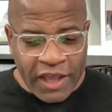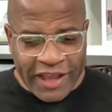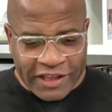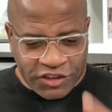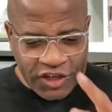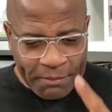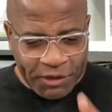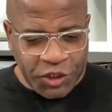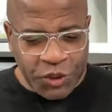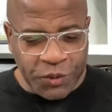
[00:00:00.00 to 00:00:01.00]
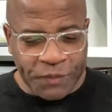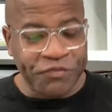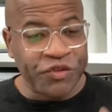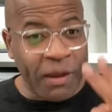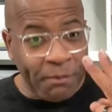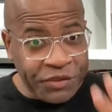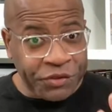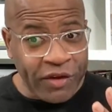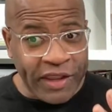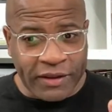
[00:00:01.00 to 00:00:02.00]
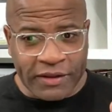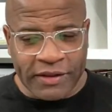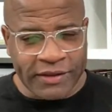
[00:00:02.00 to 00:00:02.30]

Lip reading: That's number 2. Number 3.